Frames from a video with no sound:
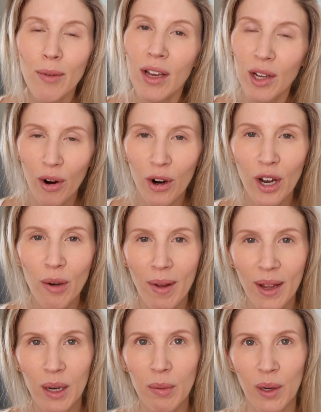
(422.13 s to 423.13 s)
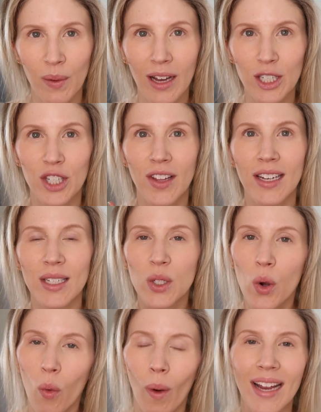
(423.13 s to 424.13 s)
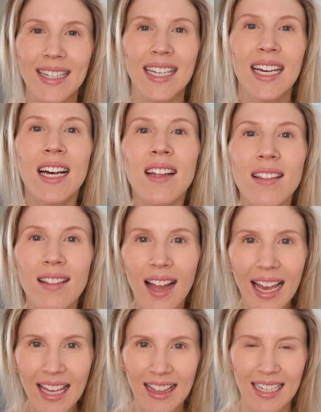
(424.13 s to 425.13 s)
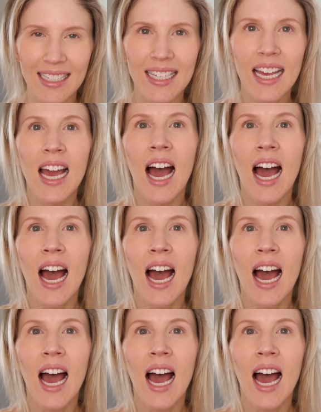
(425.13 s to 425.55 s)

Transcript: in my current makeup collection that is quite like this.